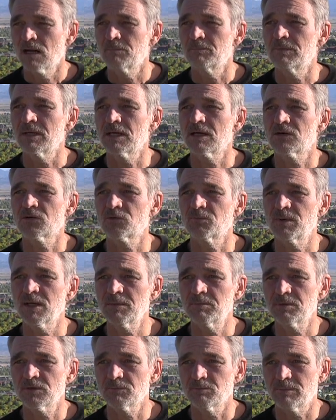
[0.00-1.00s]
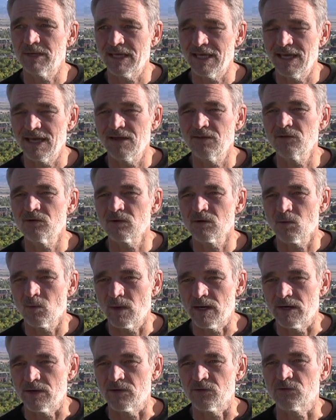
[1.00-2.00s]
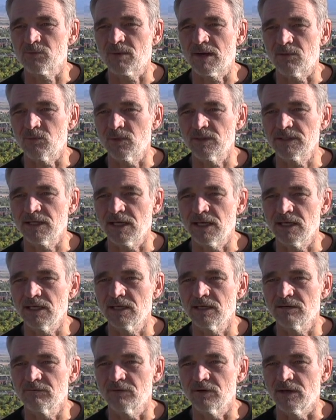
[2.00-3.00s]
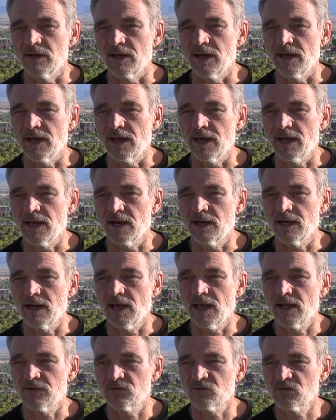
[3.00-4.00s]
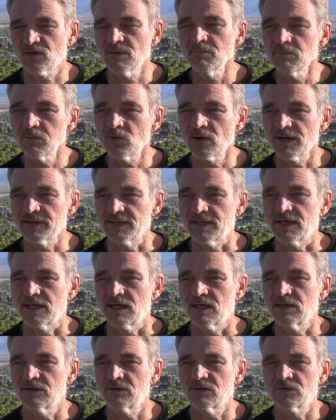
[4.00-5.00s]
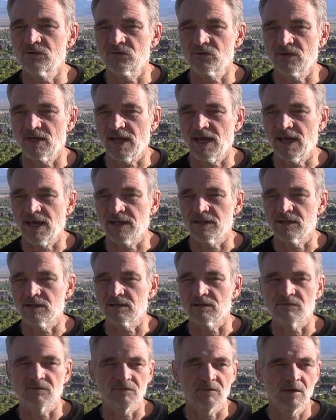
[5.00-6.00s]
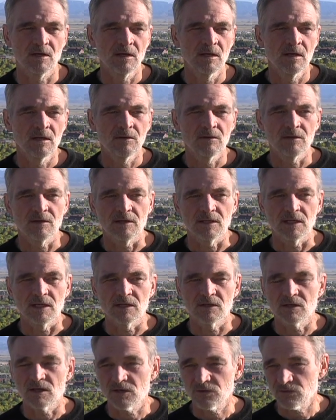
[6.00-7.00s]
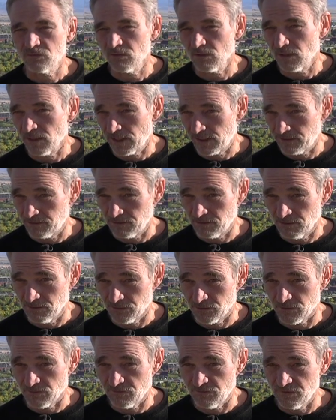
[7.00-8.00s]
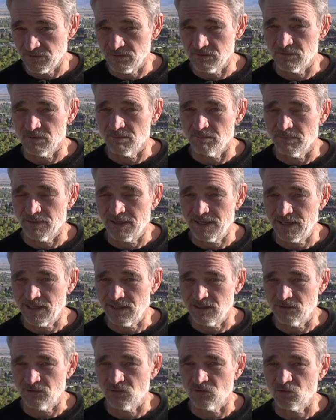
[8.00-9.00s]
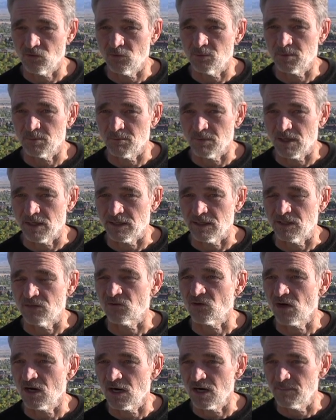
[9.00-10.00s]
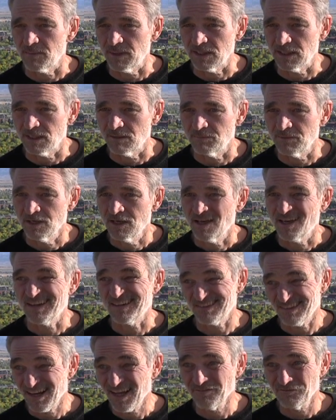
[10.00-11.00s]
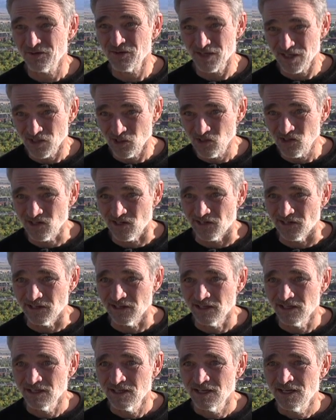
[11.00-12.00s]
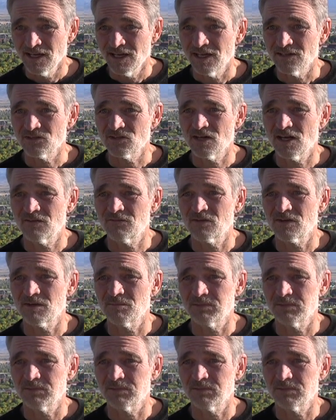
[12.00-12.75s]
because people begin their awareness by what they eat every day and at some point they understand that the the industrial agriculture food they're buying at the supermarket is harming them and it's not very good. It's not very